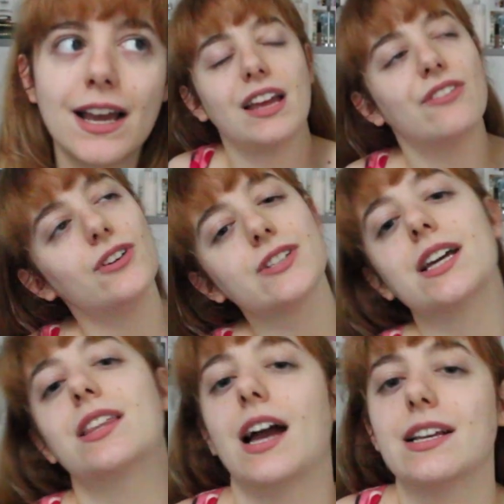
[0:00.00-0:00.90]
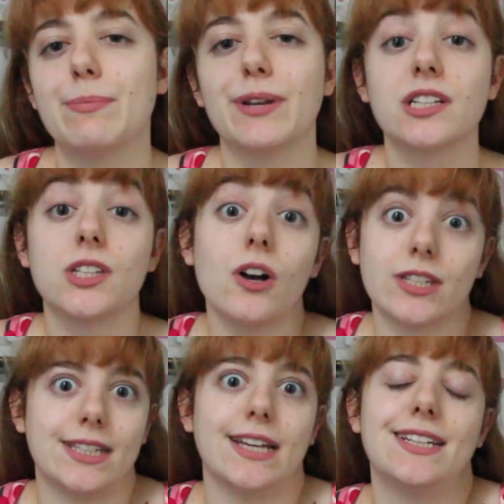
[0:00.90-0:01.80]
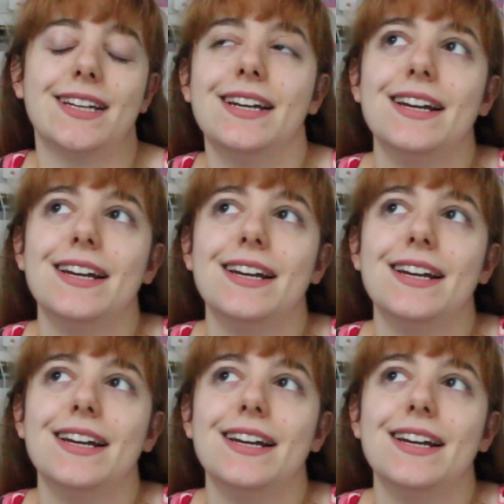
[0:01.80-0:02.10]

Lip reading: It feels like the guy's a bit exhausted.